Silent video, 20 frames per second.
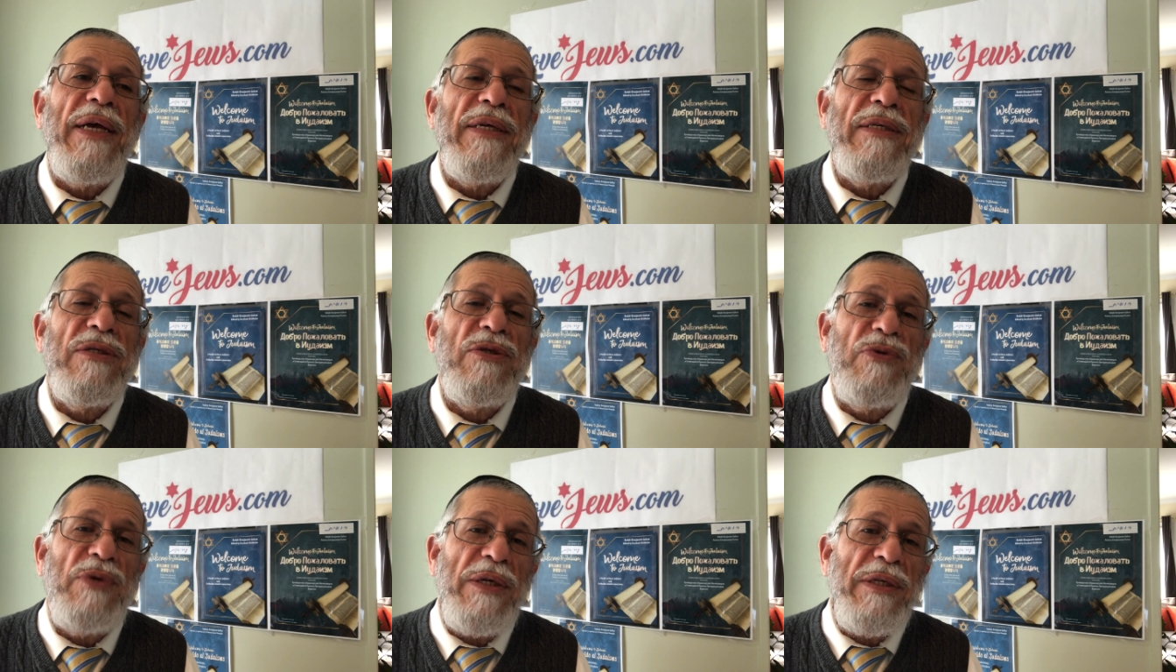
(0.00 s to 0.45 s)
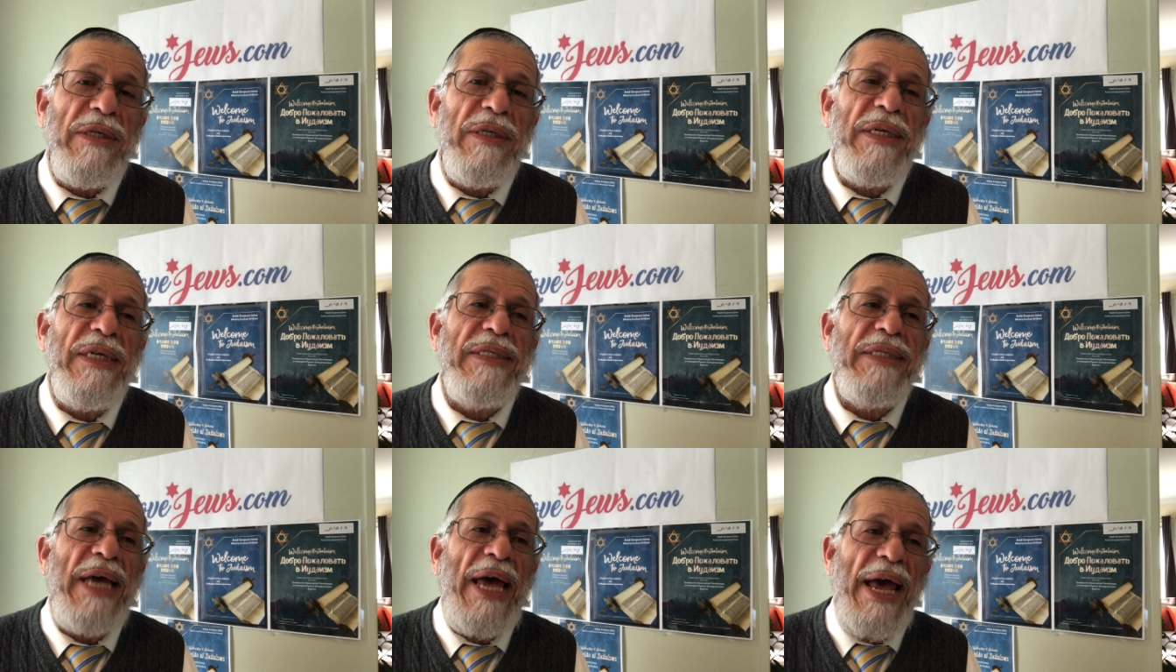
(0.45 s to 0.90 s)
stretches
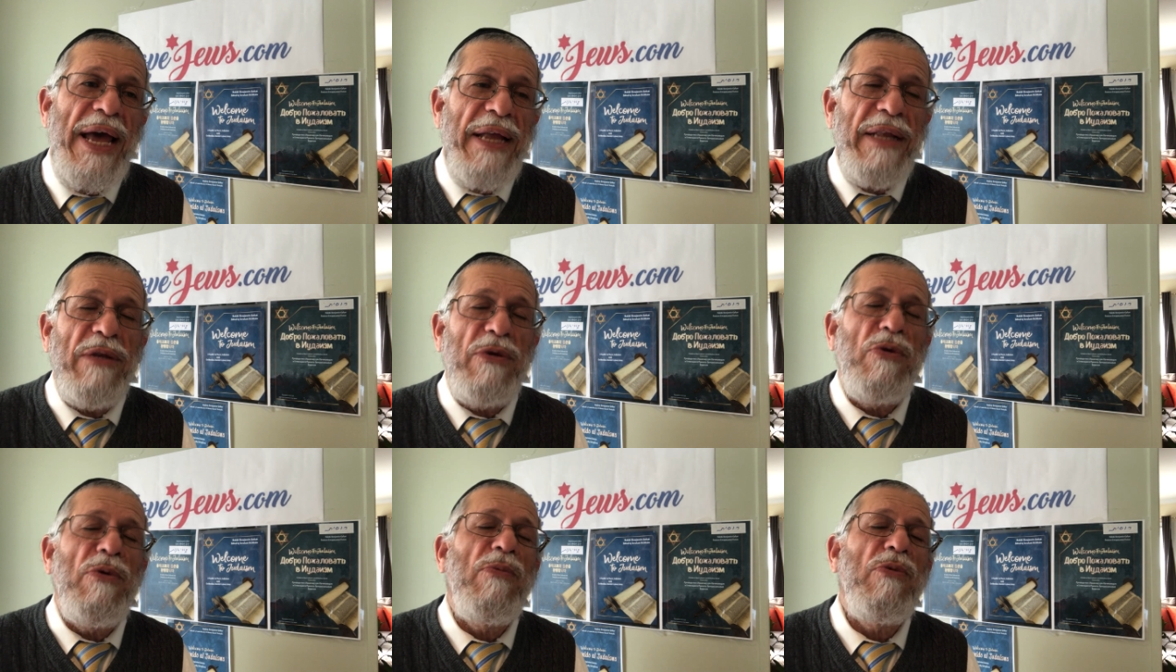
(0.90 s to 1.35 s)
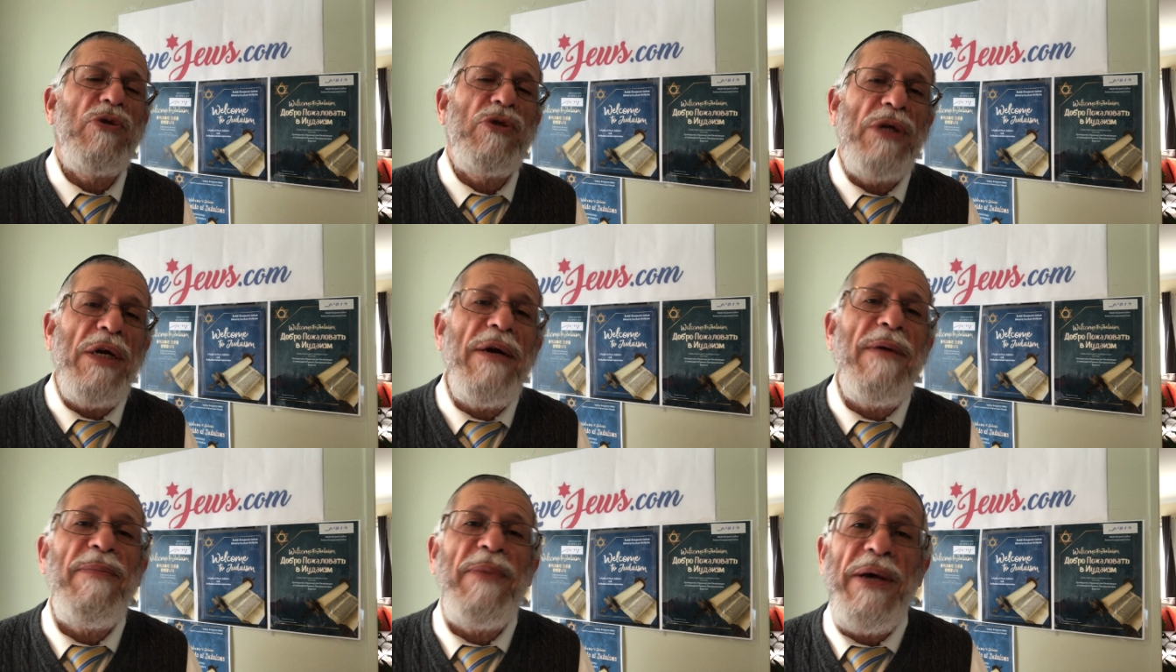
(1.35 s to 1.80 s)
his hand to
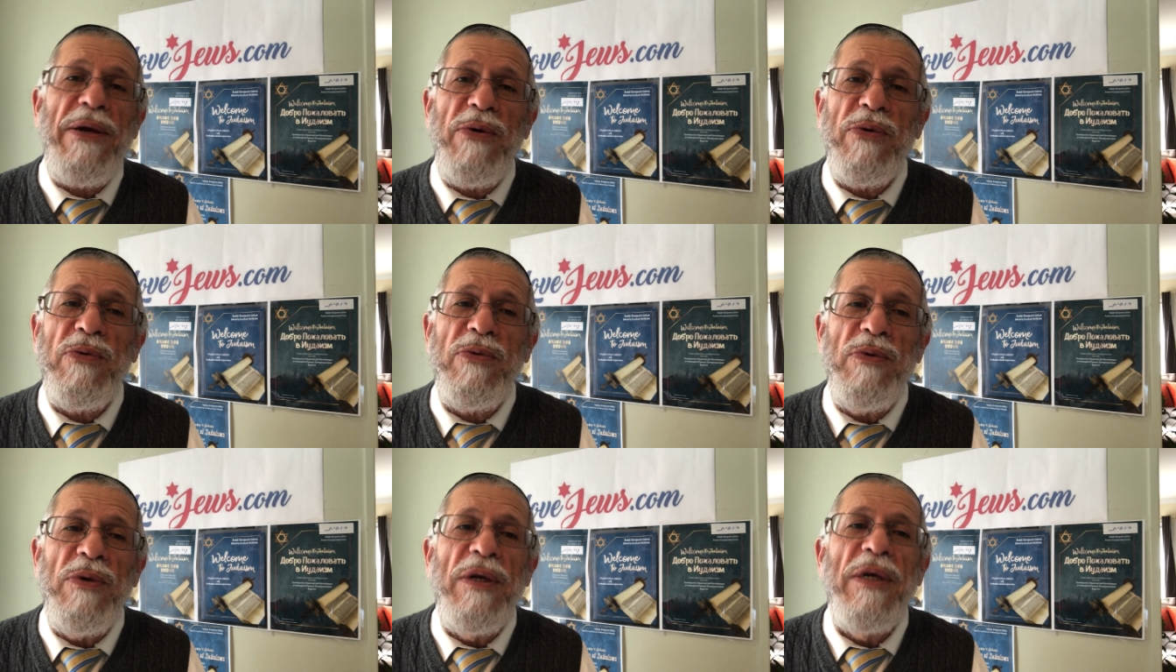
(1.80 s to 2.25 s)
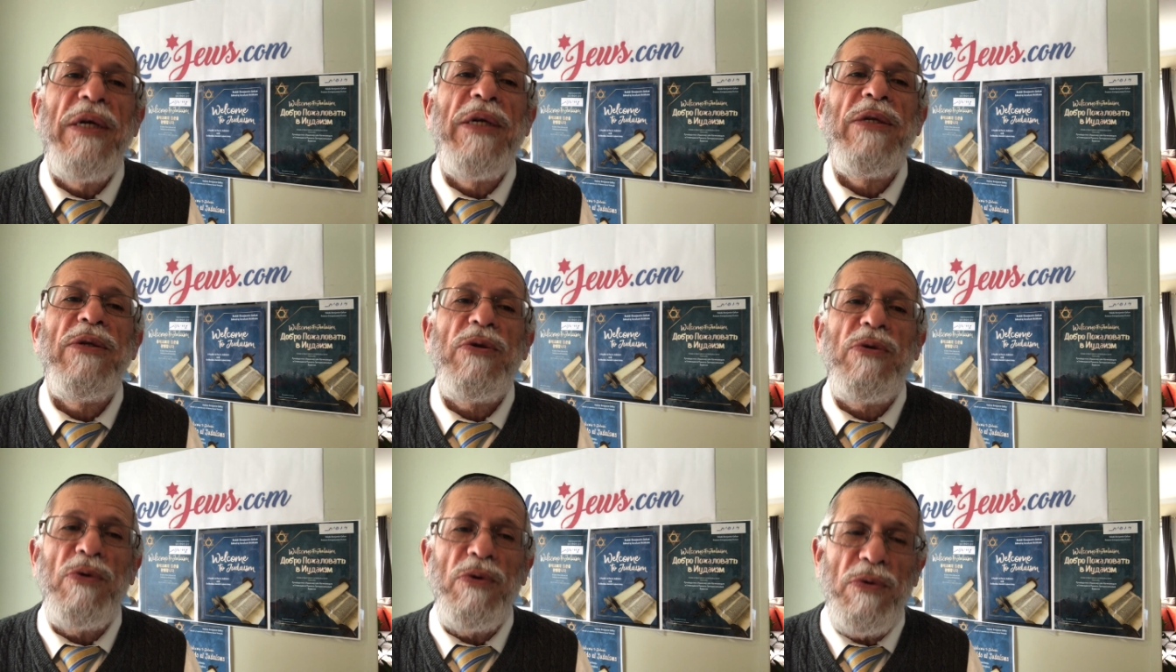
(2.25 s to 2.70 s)
Moshe Rabbeinu
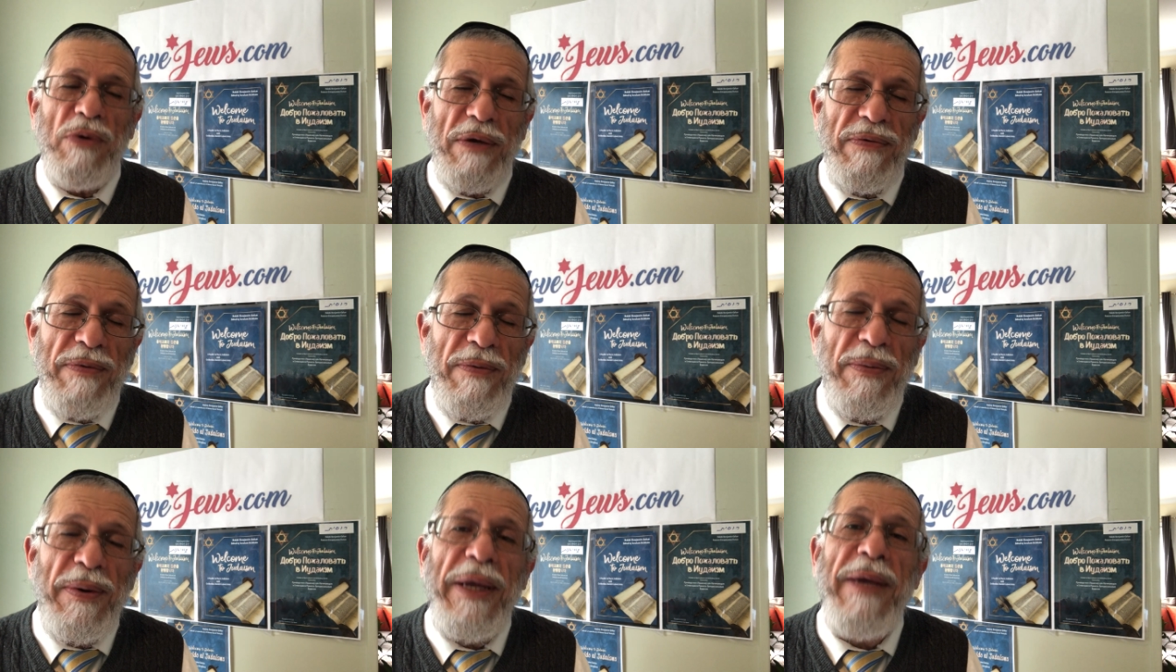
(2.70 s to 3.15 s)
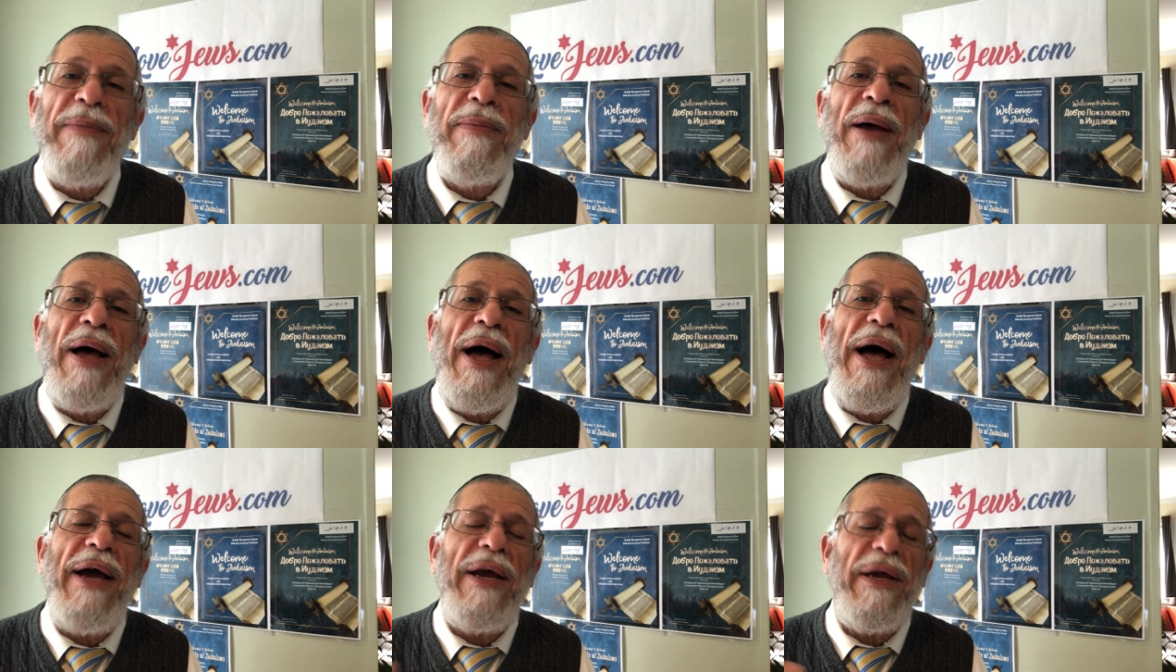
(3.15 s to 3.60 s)
to even bring him
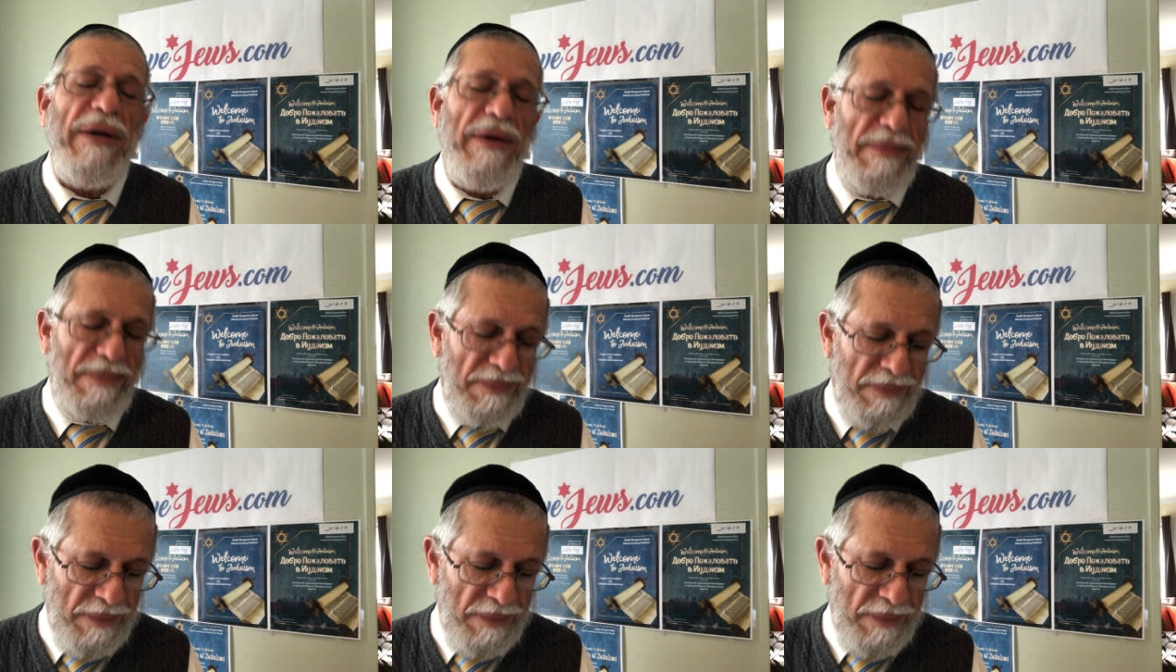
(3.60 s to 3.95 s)
higher.